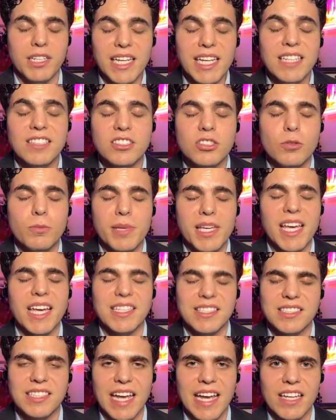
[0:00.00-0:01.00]
needs to be
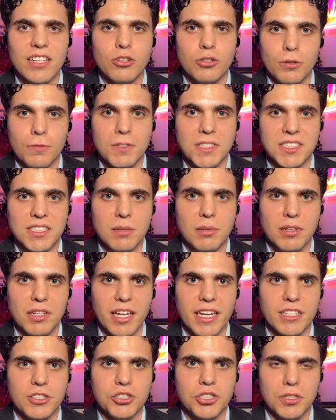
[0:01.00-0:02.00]
a standard of
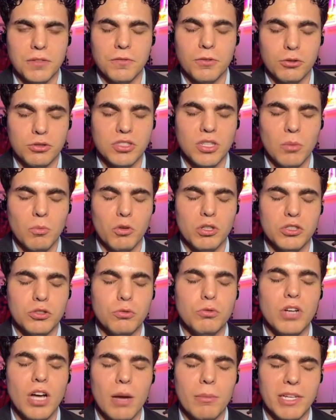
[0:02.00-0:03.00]
assimilation for someone
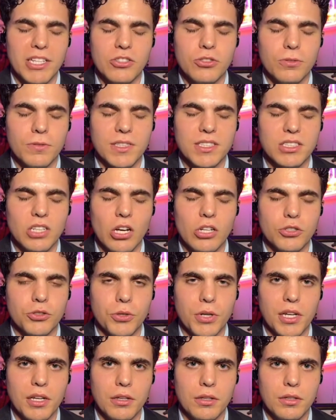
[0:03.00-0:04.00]
to come into this
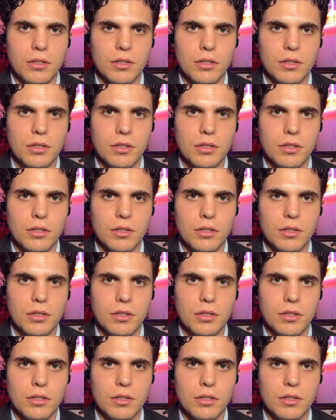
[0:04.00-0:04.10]
country.